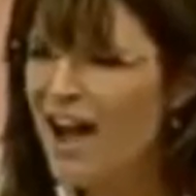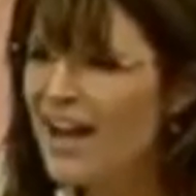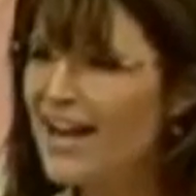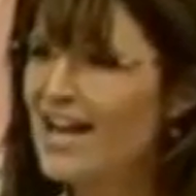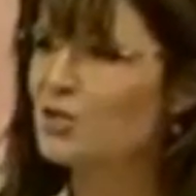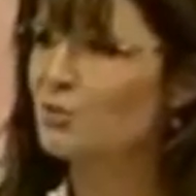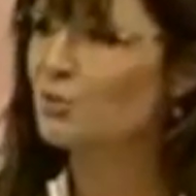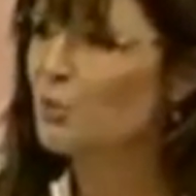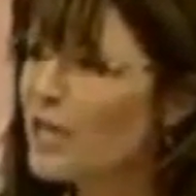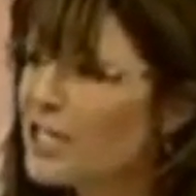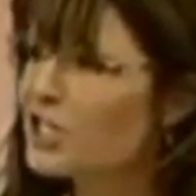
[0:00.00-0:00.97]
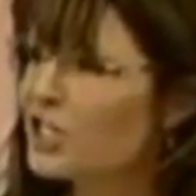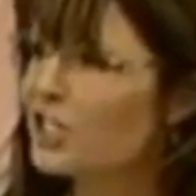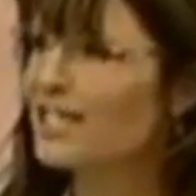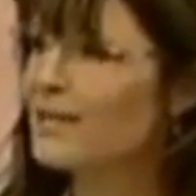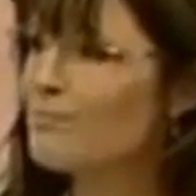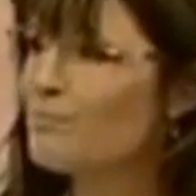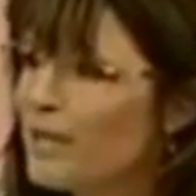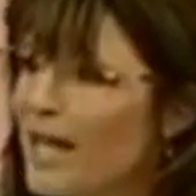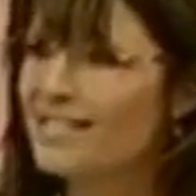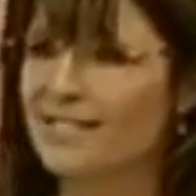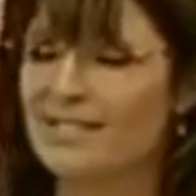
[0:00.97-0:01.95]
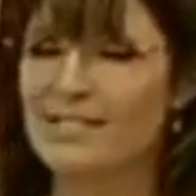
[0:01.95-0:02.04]
God has richly
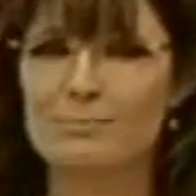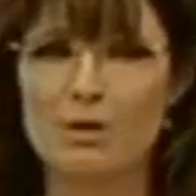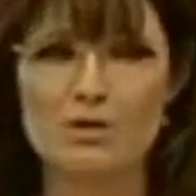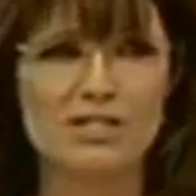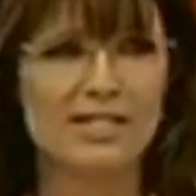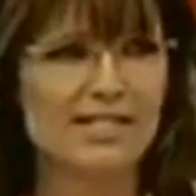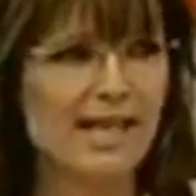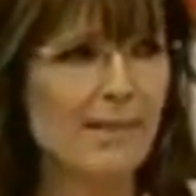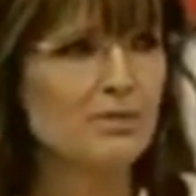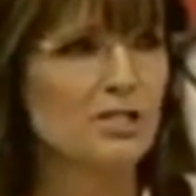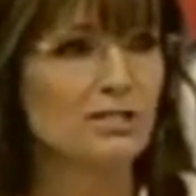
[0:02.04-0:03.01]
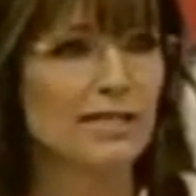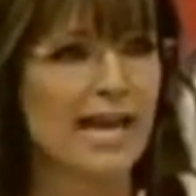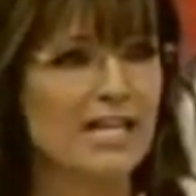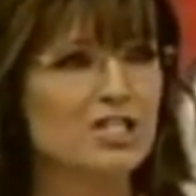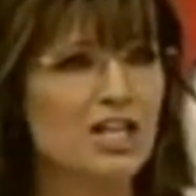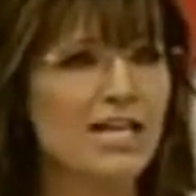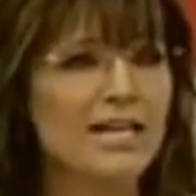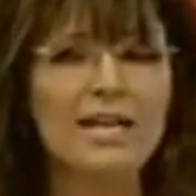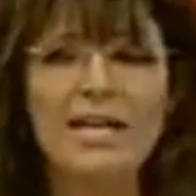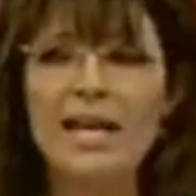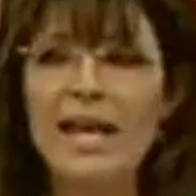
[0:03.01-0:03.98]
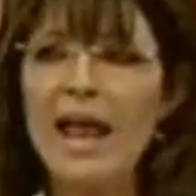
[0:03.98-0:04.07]
blessed this most exceptional nation.
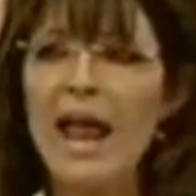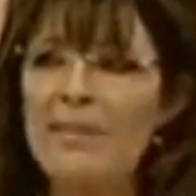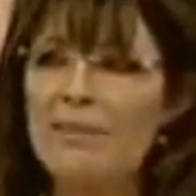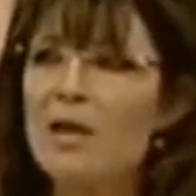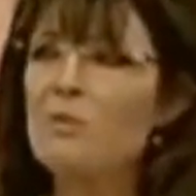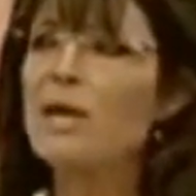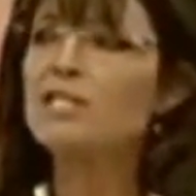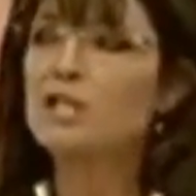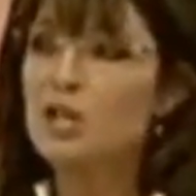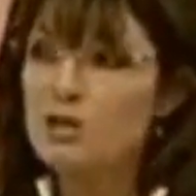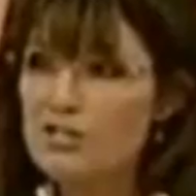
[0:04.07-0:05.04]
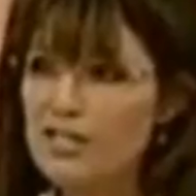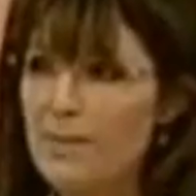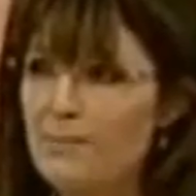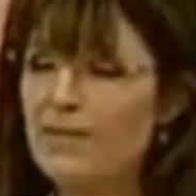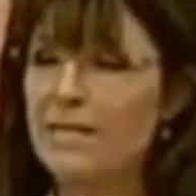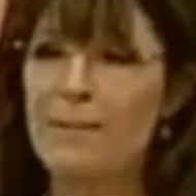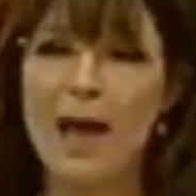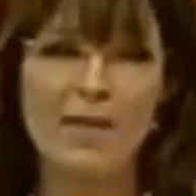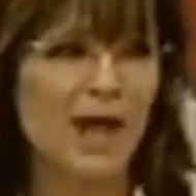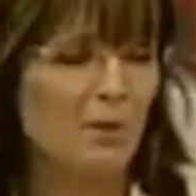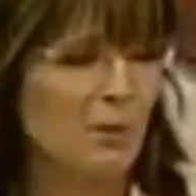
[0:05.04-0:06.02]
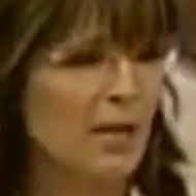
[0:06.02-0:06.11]
And then we do something
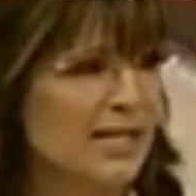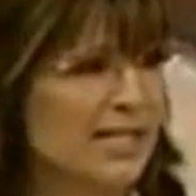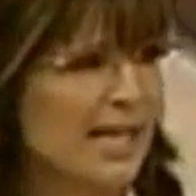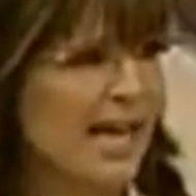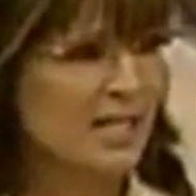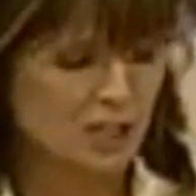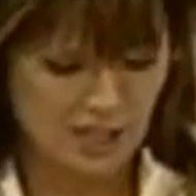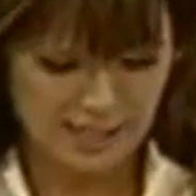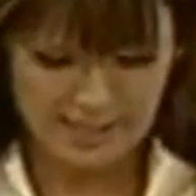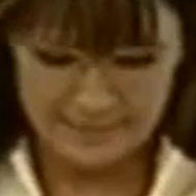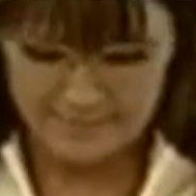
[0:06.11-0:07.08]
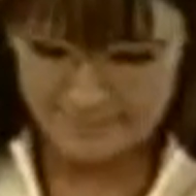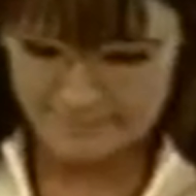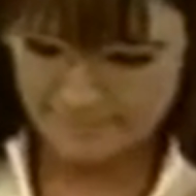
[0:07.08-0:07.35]
about that realization.